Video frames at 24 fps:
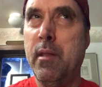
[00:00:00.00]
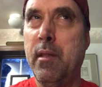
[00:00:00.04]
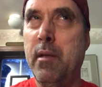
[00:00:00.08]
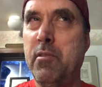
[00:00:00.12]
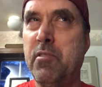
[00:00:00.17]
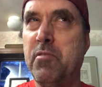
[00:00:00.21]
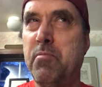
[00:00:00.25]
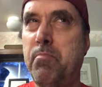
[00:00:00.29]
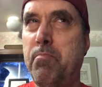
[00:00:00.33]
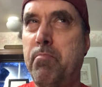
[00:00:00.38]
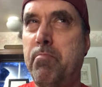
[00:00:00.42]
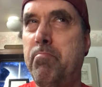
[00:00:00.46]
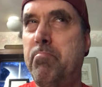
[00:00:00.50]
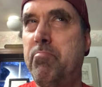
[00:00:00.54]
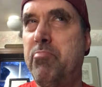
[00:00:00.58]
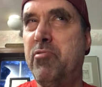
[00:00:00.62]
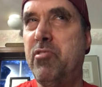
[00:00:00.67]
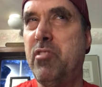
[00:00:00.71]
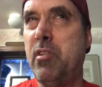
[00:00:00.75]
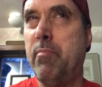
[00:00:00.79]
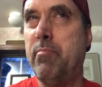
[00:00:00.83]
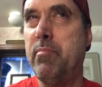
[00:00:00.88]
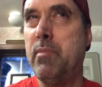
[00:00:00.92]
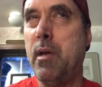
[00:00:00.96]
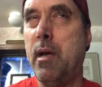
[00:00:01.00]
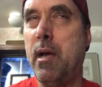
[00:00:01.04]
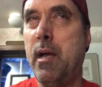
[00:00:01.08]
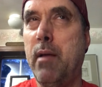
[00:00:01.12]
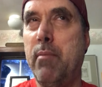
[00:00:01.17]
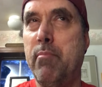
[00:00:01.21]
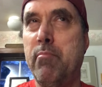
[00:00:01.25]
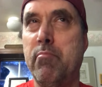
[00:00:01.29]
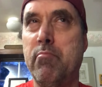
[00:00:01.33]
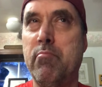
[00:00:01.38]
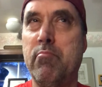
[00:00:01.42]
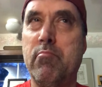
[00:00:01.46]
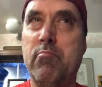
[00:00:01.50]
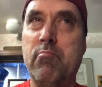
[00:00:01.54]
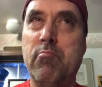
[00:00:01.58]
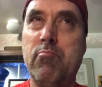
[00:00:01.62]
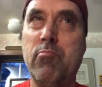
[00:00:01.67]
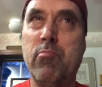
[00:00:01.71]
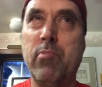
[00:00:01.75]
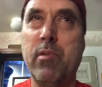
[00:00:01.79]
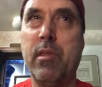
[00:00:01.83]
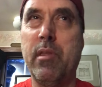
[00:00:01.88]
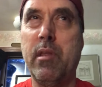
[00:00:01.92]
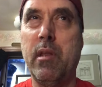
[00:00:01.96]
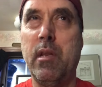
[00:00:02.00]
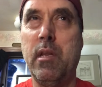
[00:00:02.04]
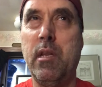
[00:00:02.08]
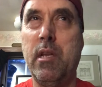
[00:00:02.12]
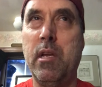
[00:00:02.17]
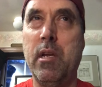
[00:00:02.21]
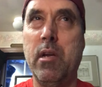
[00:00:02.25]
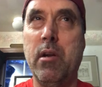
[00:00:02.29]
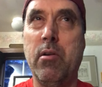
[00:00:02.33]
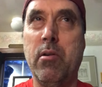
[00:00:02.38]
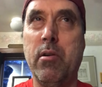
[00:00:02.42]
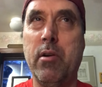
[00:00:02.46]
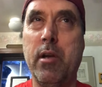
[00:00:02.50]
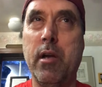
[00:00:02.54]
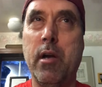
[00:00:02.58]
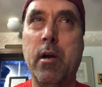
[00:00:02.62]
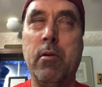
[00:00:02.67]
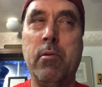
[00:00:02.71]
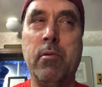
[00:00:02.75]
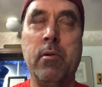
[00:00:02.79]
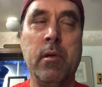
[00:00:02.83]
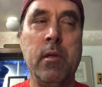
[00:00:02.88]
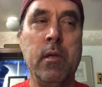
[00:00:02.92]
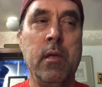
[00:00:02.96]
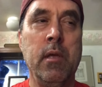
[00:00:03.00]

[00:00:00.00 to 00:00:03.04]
It was sometime within a year ago.